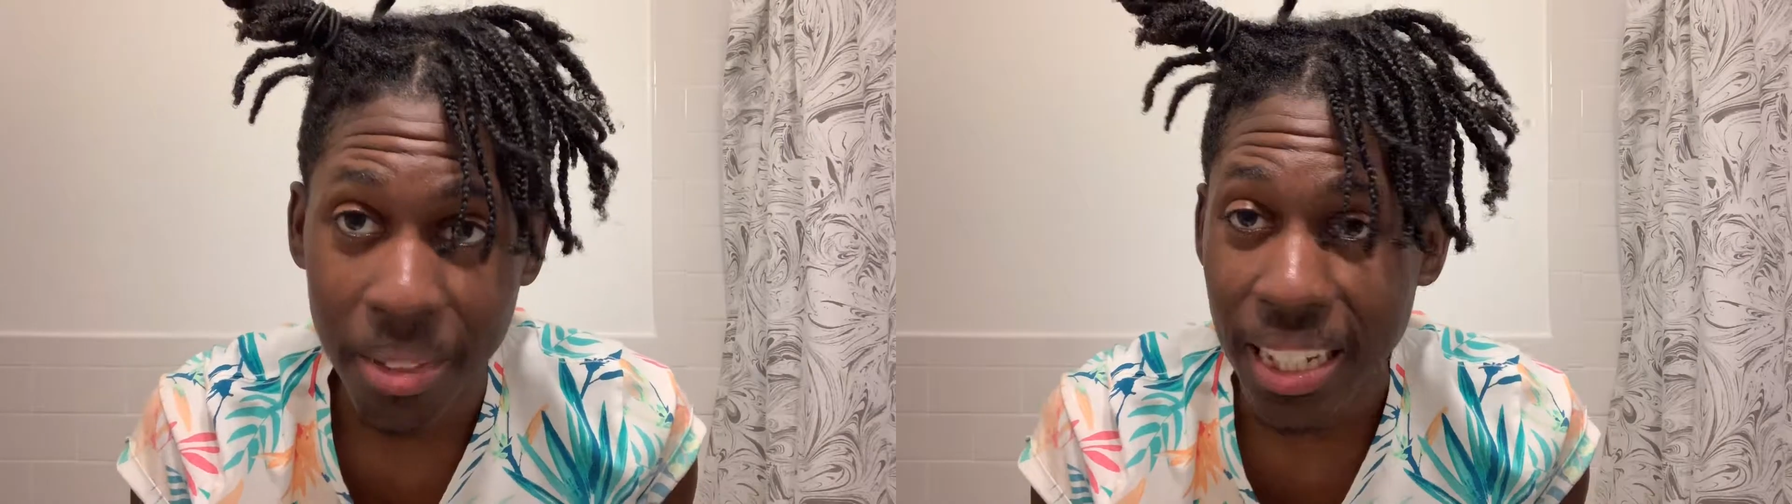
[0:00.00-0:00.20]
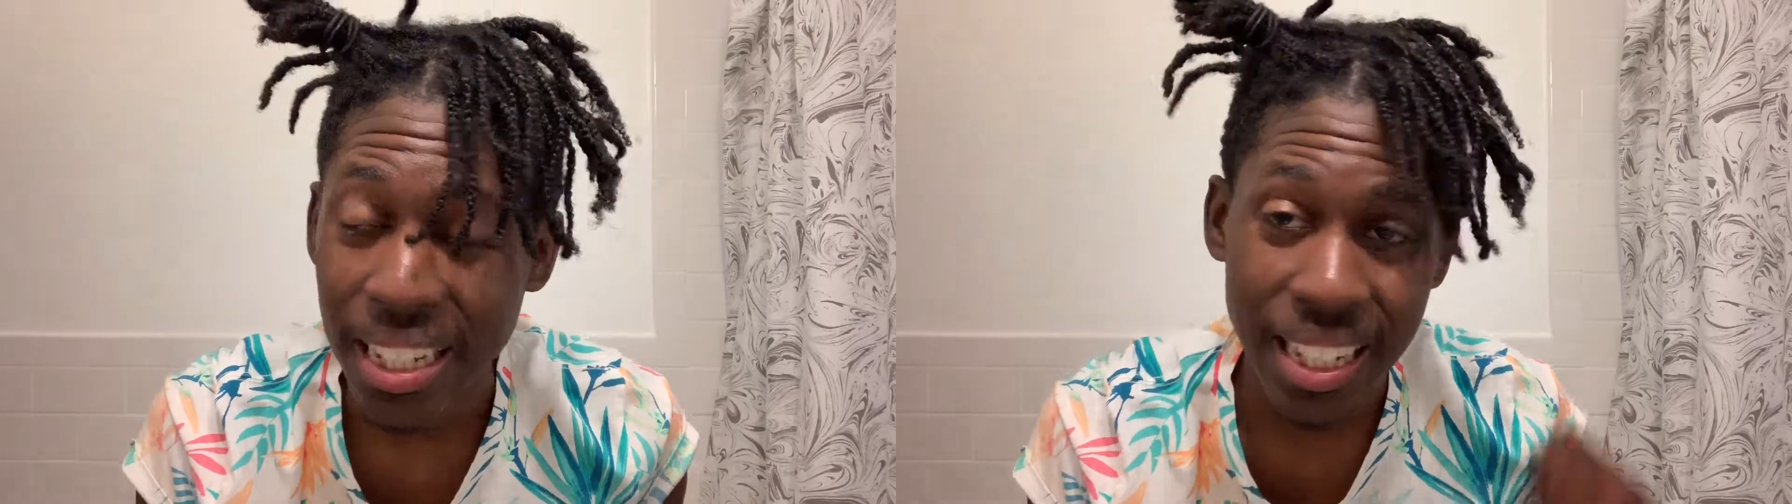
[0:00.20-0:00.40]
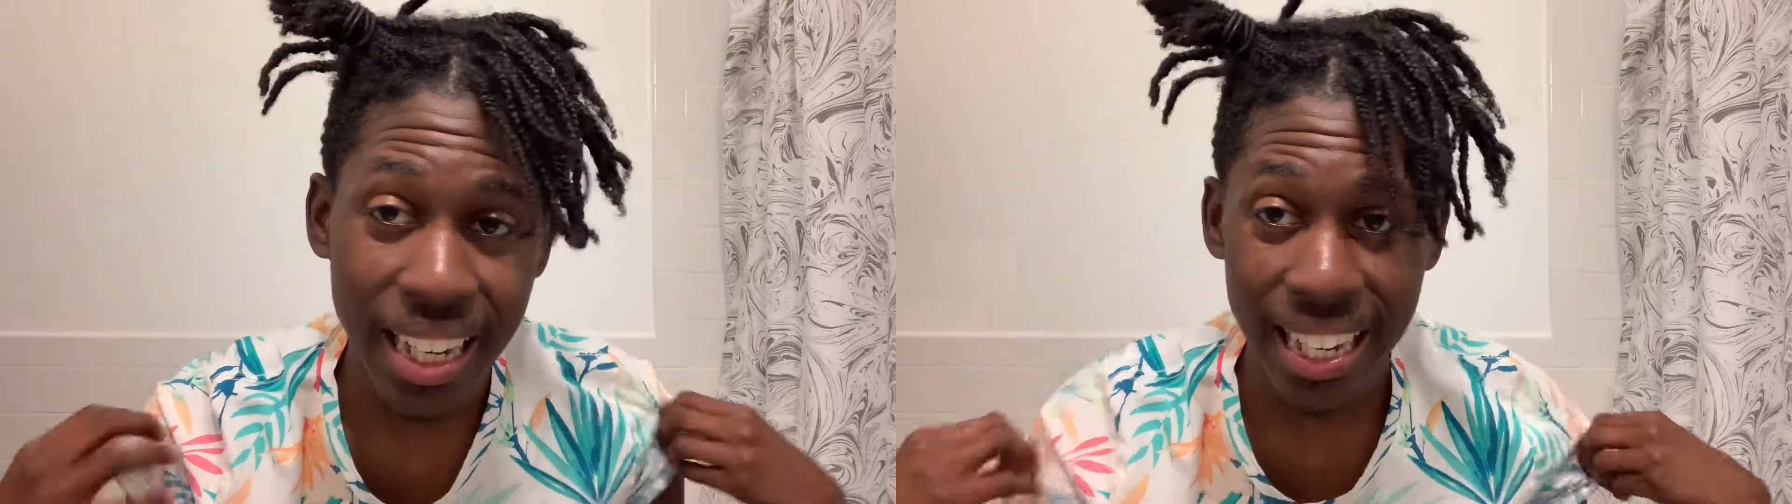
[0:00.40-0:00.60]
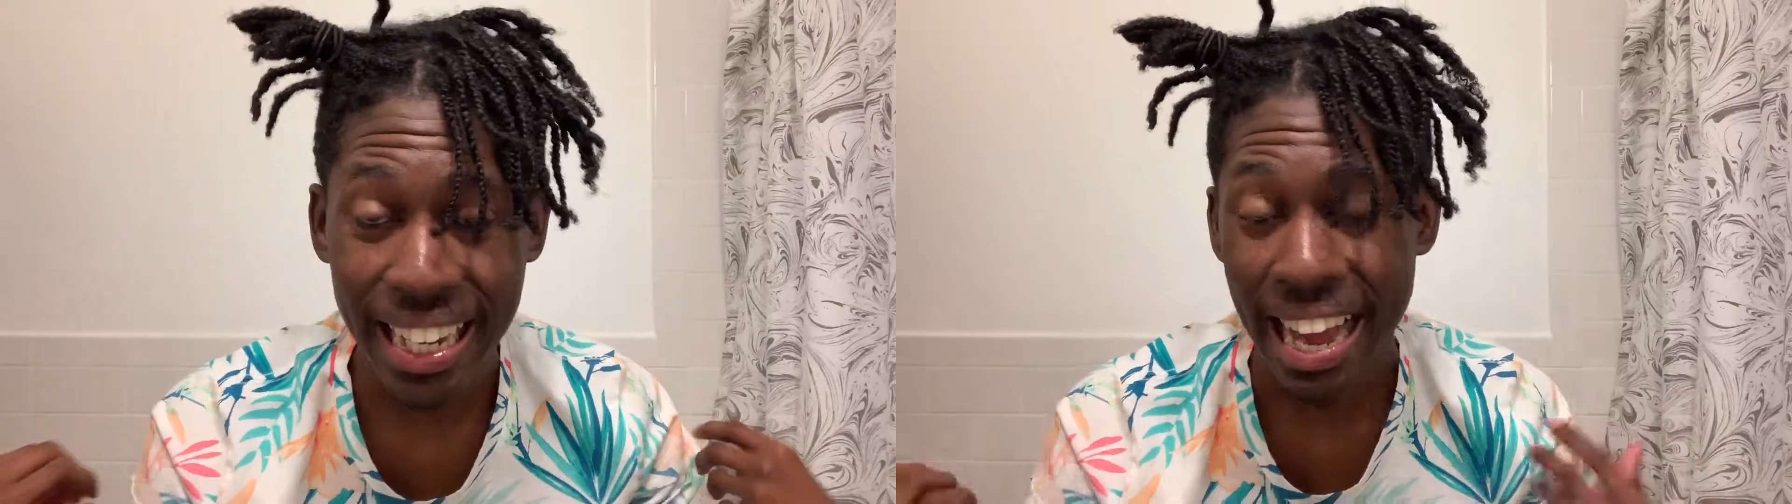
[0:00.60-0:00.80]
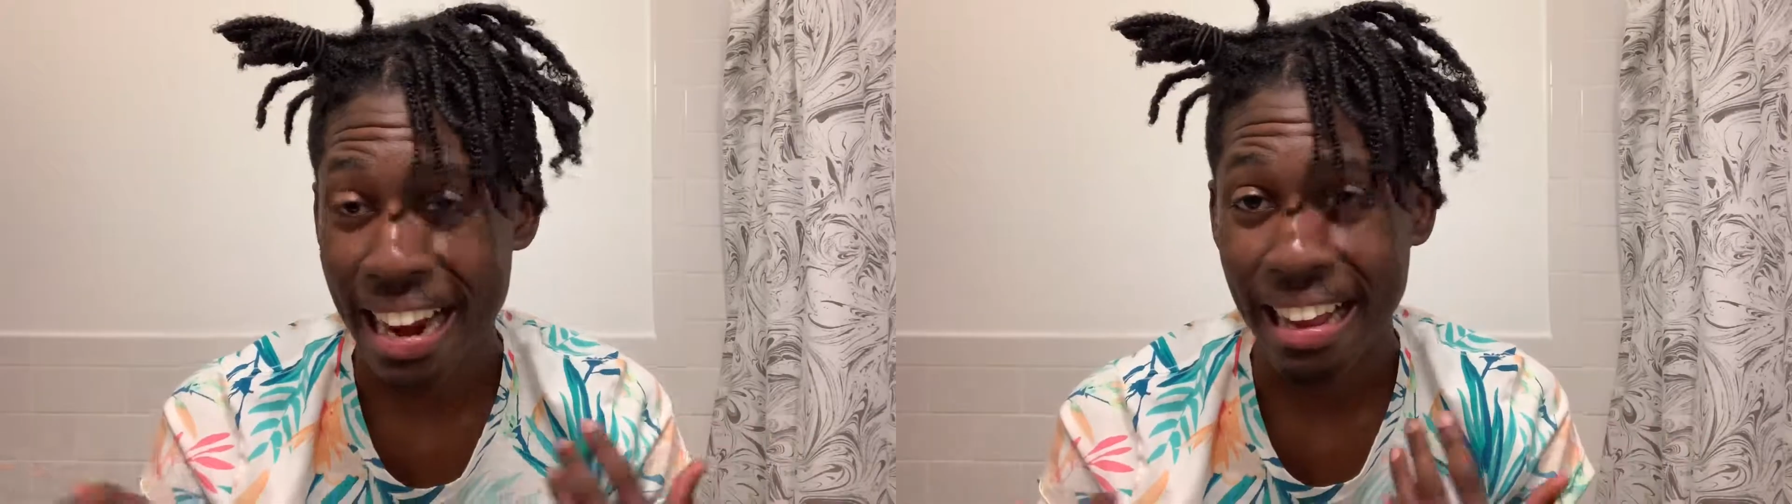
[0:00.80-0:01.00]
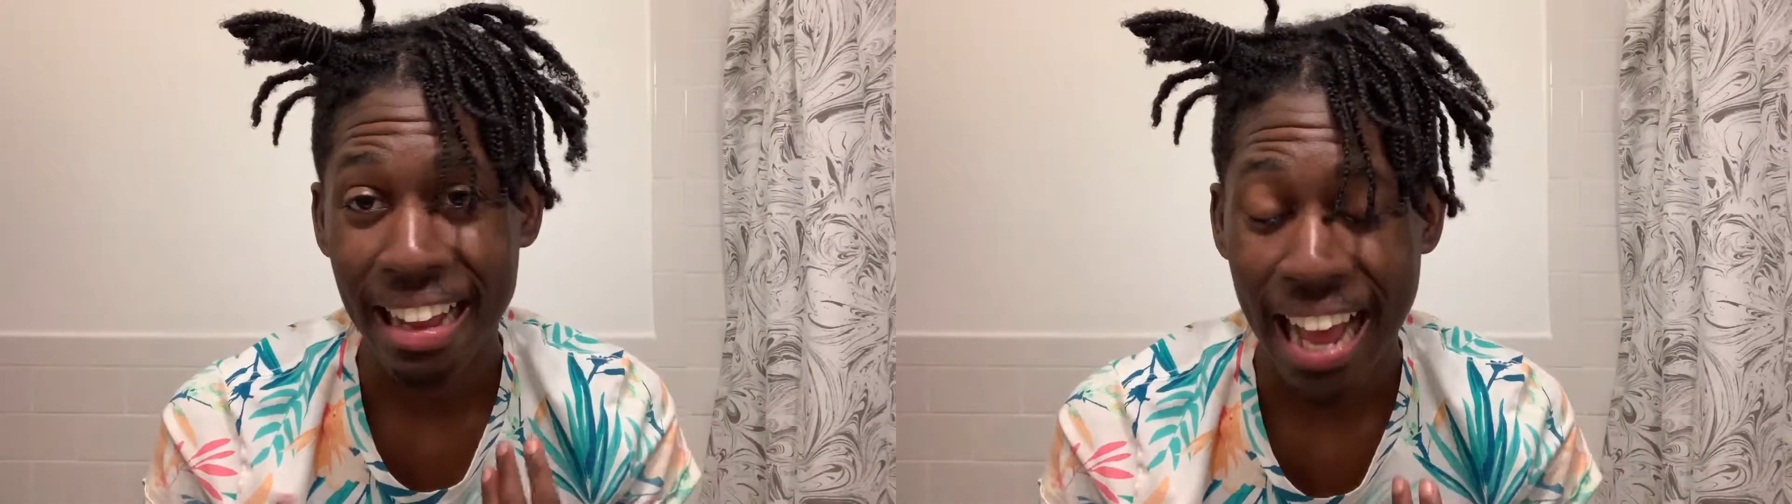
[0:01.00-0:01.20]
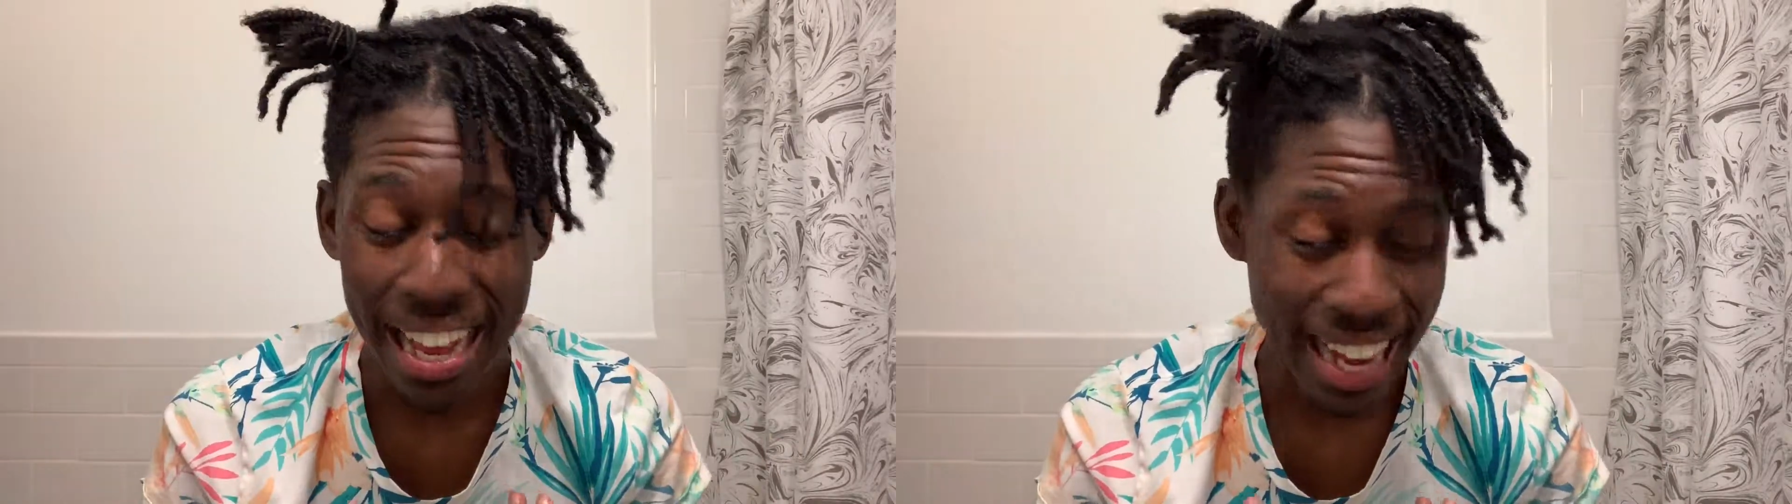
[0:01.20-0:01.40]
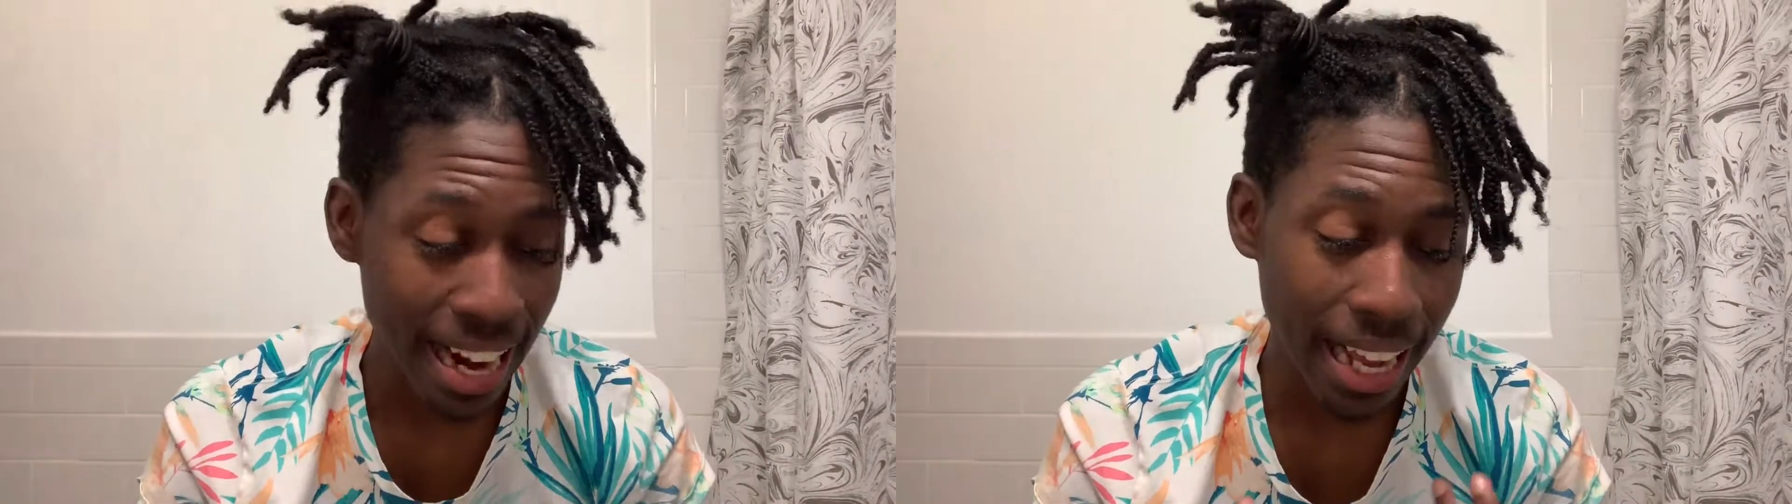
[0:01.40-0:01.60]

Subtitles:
me and I can't